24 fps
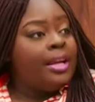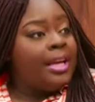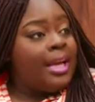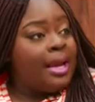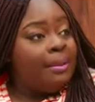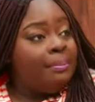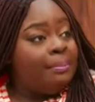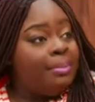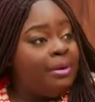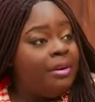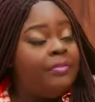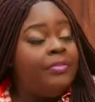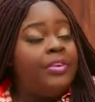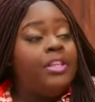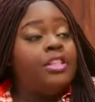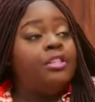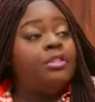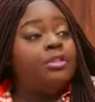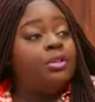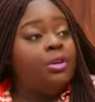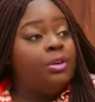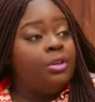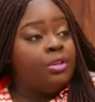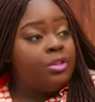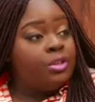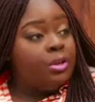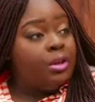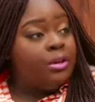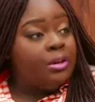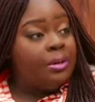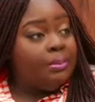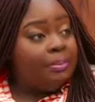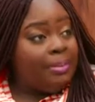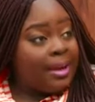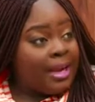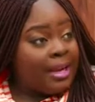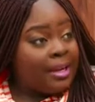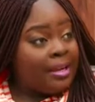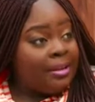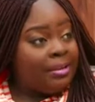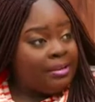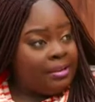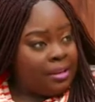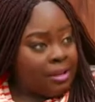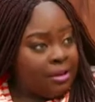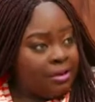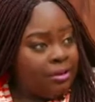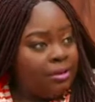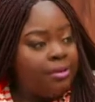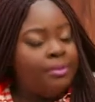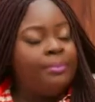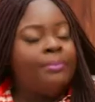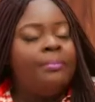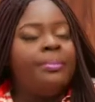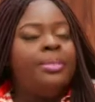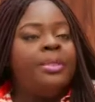get profits, also reback, you know.